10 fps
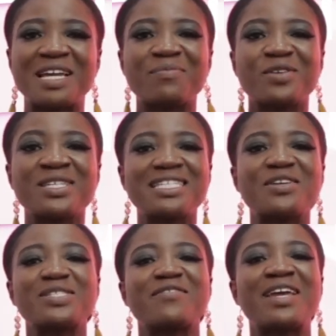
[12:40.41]
Champions League
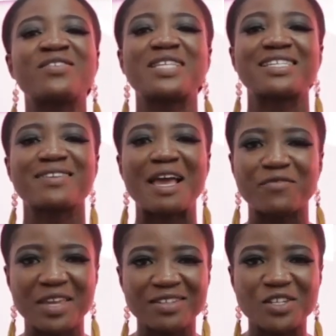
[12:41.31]
quarterfinals
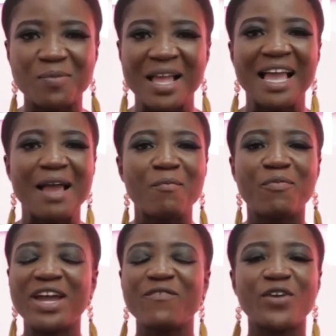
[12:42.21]
have kicked up.
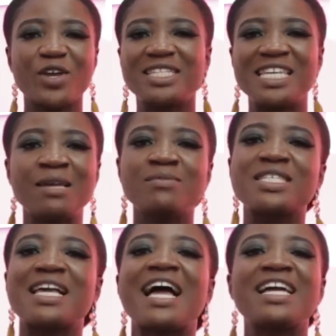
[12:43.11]
Pray for your
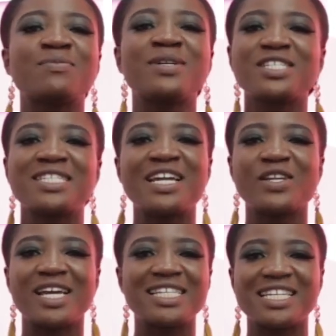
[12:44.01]
teams, guys. Manchester
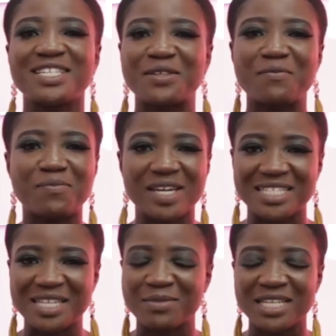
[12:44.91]
United is the
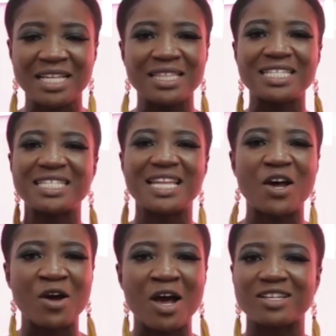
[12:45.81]
best. I'm saying this
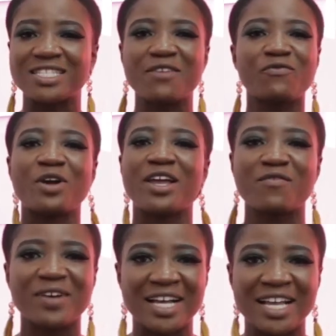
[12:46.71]
now. I'll say it
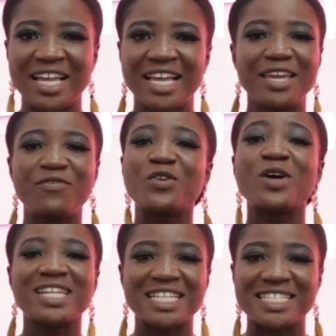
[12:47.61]
forever if you
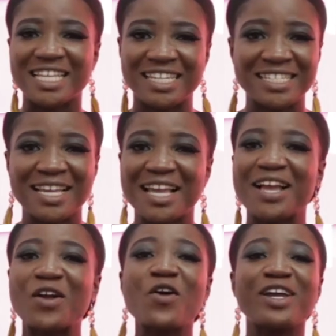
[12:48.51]
don't understand.
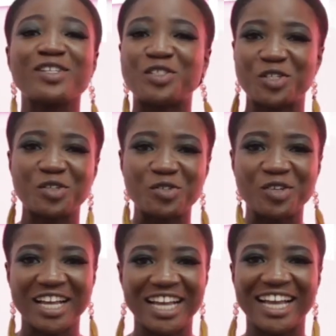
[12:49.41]
Don't
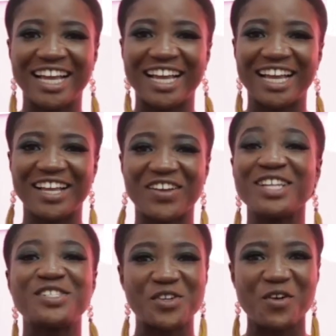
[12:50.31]
you
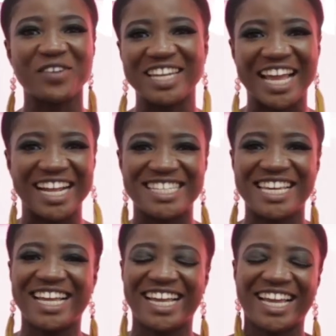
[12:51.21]

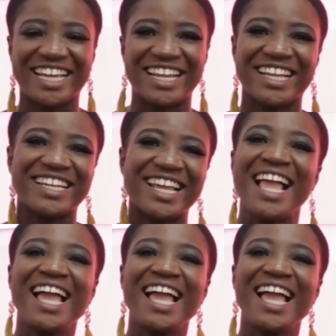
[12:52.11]
COVID-19.